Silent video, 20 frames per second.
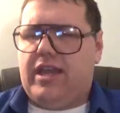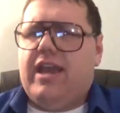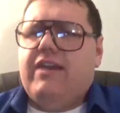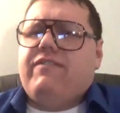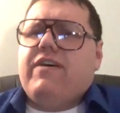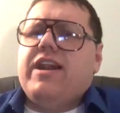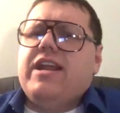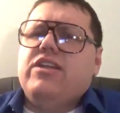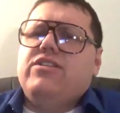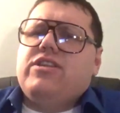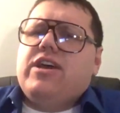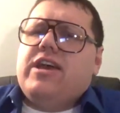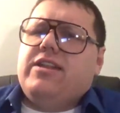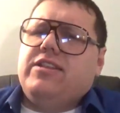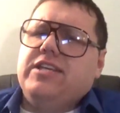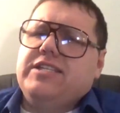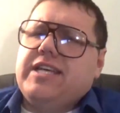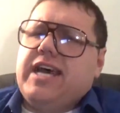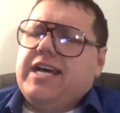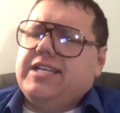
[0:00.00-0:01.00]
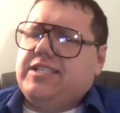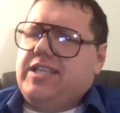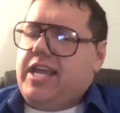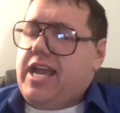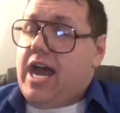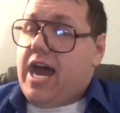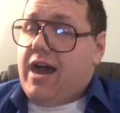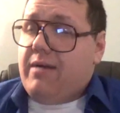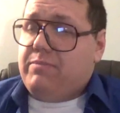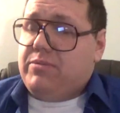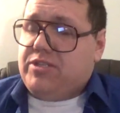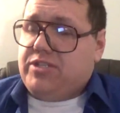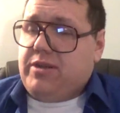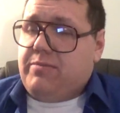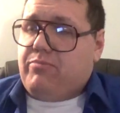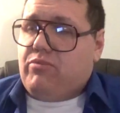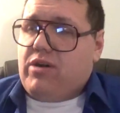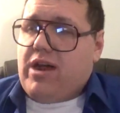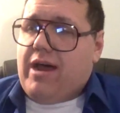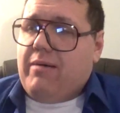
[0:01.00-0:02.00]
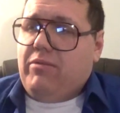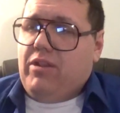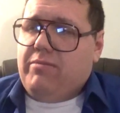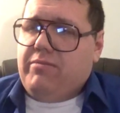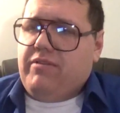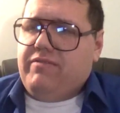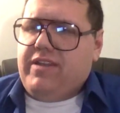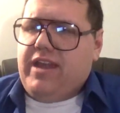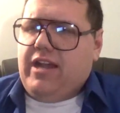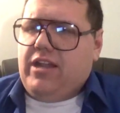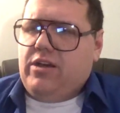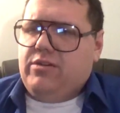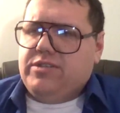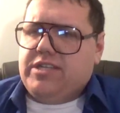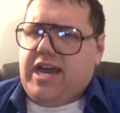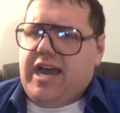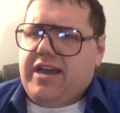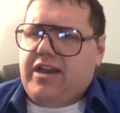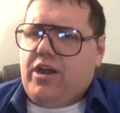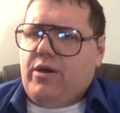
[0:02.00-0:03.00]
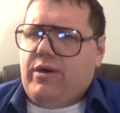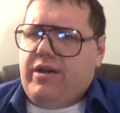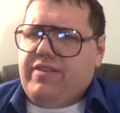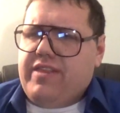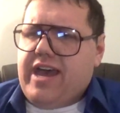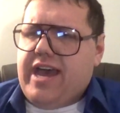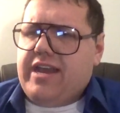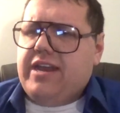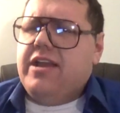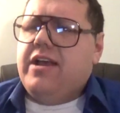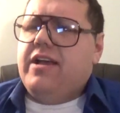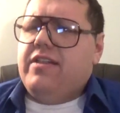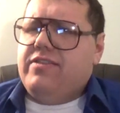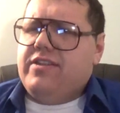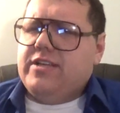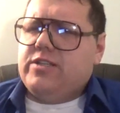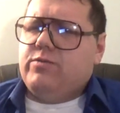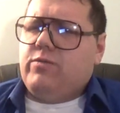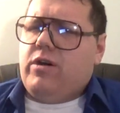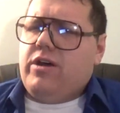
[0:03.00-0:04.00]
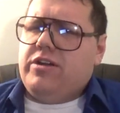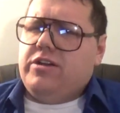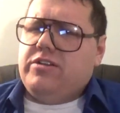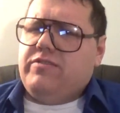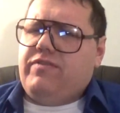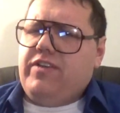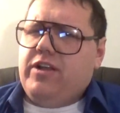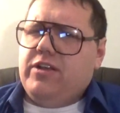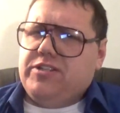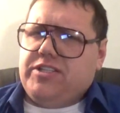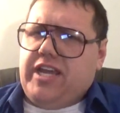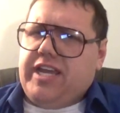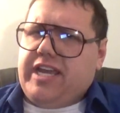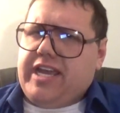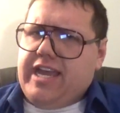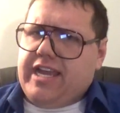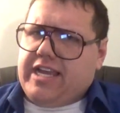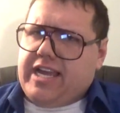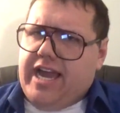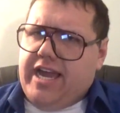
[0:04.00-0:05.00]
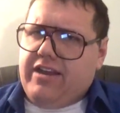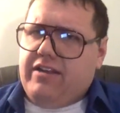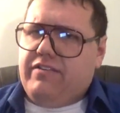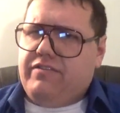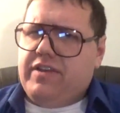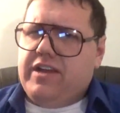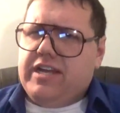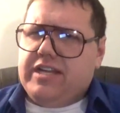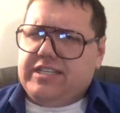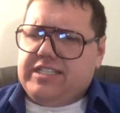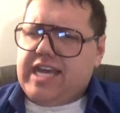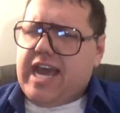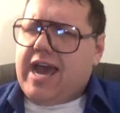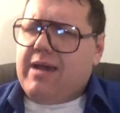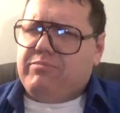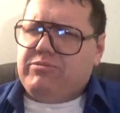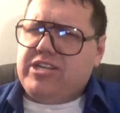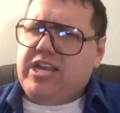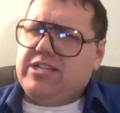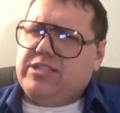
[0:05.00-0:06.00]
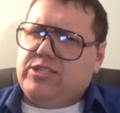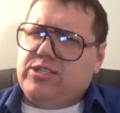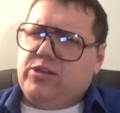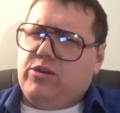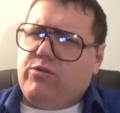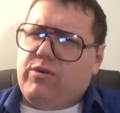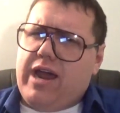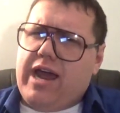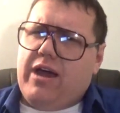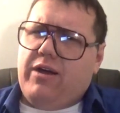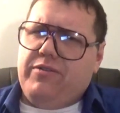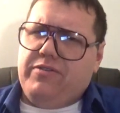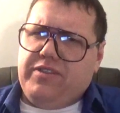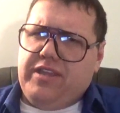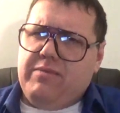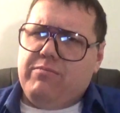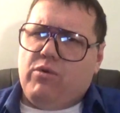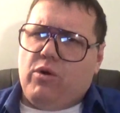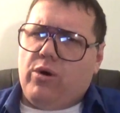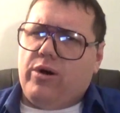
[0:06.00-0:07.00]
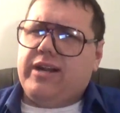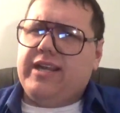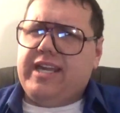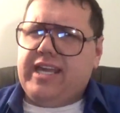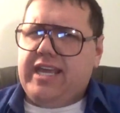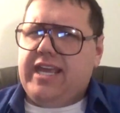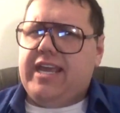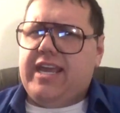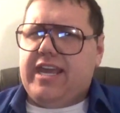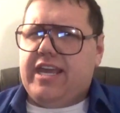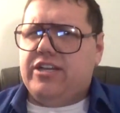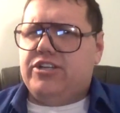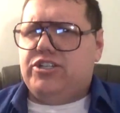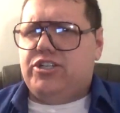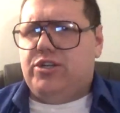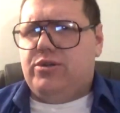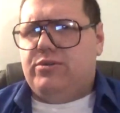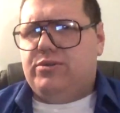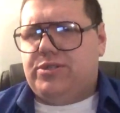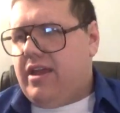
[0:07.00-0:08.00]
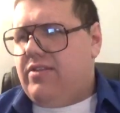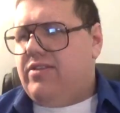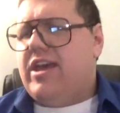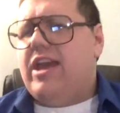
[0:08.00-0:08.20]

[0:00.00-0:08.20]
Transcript: If anything, this has the opposite problem of Yello Dyno in that this one feels like it kind of tap dances around the more key issues.